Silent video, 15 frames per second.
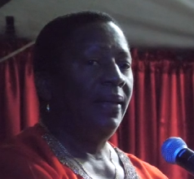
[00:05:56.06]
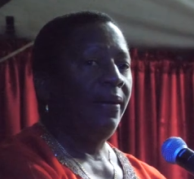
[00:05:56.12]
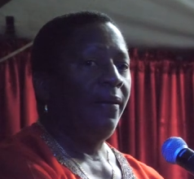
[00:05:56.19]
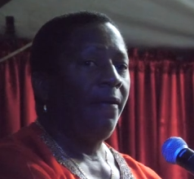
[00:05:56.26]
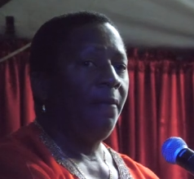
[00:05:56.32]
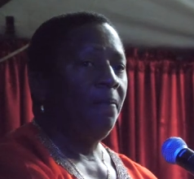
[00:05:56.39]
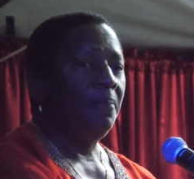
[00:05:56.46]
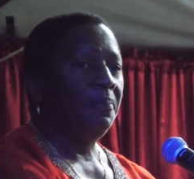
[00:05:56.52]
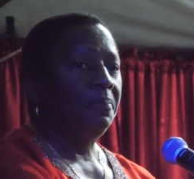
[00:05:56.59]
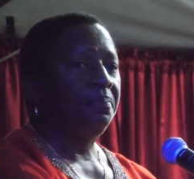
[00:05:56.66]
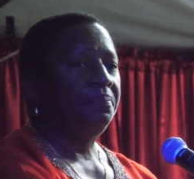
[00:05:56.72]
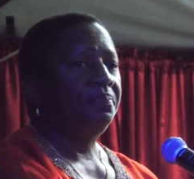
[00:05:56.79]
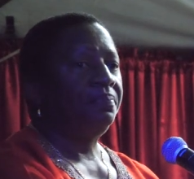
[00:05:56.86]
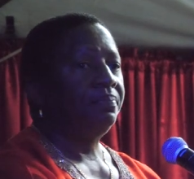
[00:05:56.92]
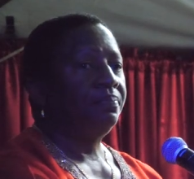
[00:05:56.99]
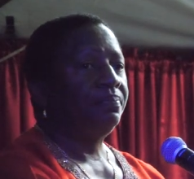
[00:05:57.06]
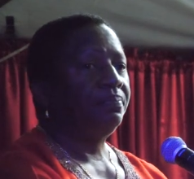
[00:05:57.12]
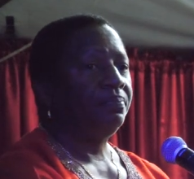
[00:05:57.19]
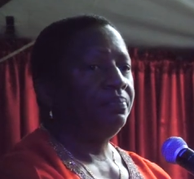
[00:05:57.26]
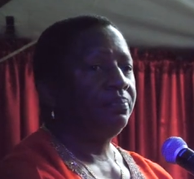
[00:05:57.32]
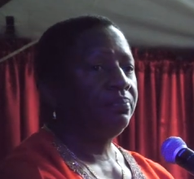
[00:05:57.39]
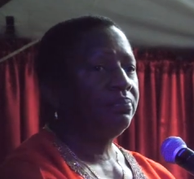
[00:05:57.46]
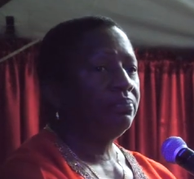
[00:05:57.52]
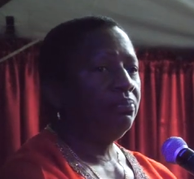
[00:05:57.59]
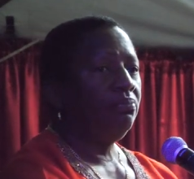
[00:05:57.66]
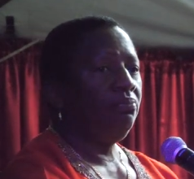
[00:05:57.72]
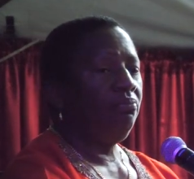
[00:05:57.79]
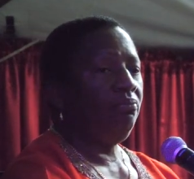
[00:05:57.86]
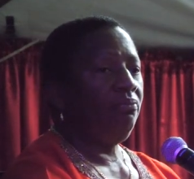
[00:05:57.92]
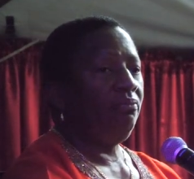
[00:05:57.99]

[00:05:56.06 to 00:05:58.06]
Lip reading: (silence)